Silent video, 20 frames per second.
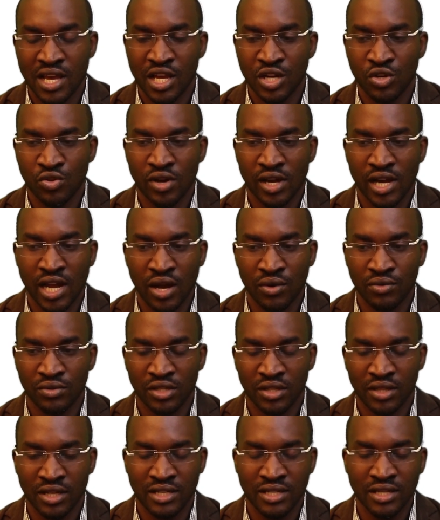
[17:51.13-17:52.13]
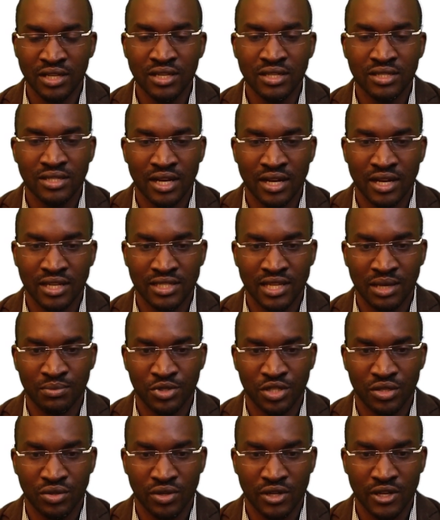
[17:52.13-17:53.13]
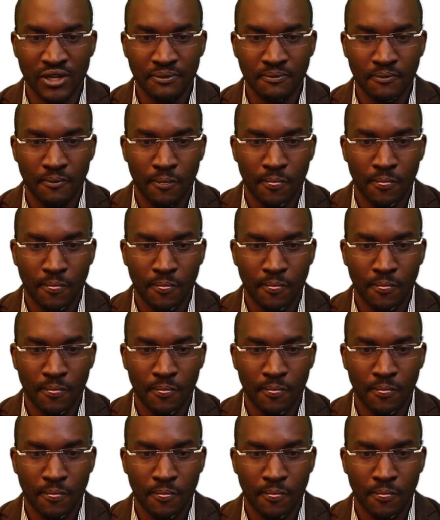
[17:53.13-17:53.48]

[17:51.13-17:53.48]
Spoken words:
and your account. That is an assumption. Okay.